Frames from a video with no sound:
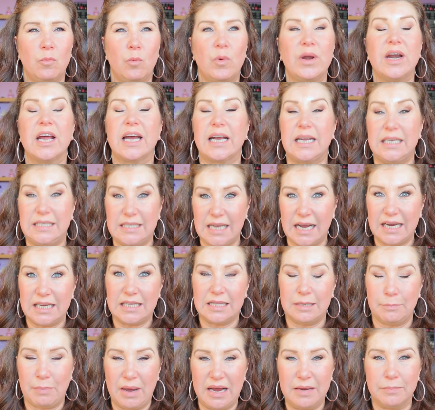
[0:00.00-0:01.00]
when I could
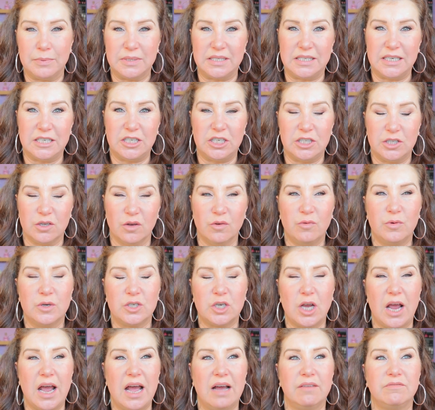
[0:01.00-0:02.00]
take the paper stitches off,
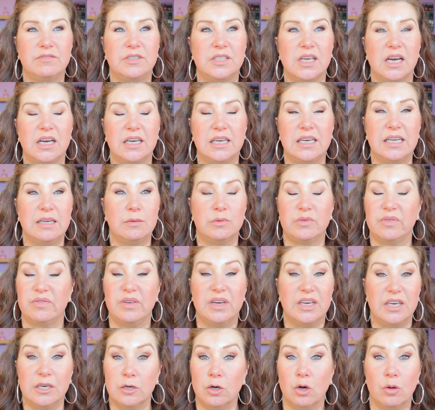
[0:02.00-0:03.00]
which I have done, it was
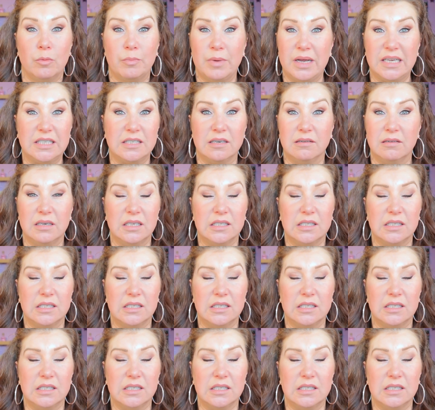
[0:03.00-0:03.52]
feeling a lot better.